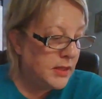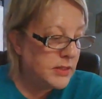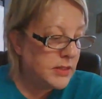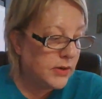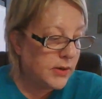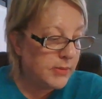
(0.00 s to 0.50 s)

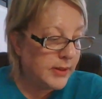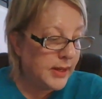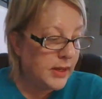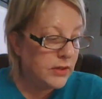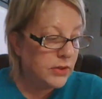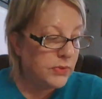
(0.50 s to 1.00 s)
So apply
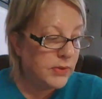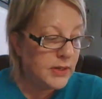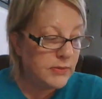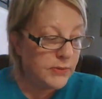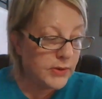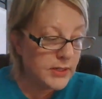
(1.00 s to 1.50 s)
it three
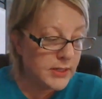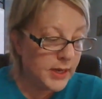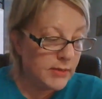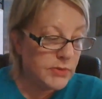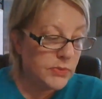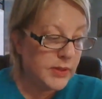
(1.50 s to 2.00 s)
to four
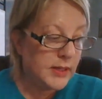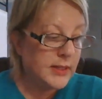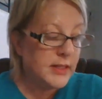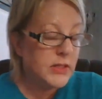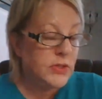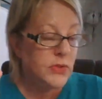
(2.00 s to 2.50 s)
times
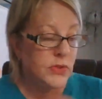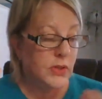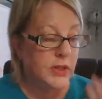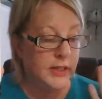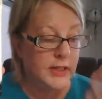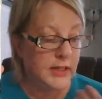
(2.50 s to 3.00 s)
weekly to
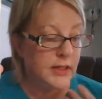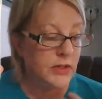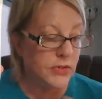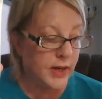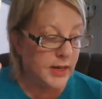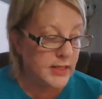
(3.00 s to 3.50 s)
clean
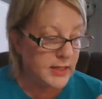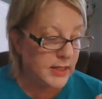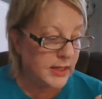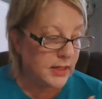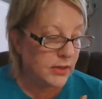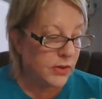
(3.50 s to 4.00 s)
dry
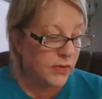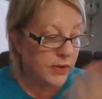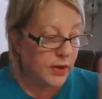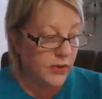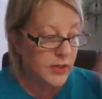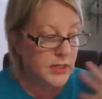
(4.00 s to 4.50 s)
skin over
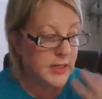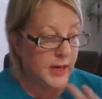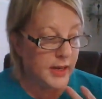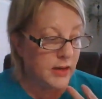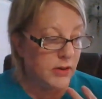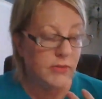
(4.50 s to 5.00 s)
your
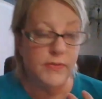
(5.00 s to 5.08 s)
entire